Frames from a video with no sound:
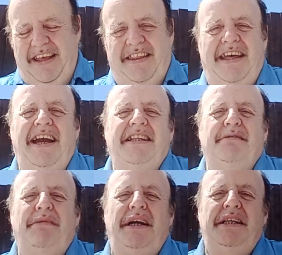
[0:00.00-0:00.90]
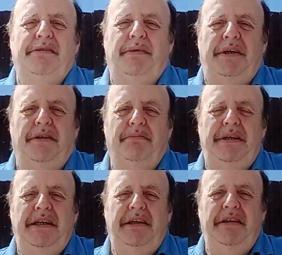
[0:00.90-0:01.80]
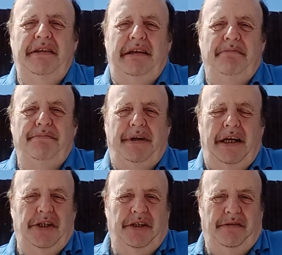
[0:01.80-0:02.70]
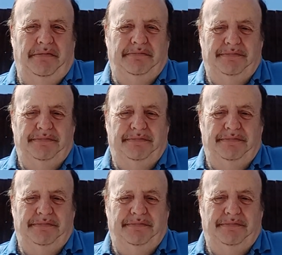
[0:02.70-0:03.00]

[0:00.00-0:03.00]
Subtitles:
That might well be the impression.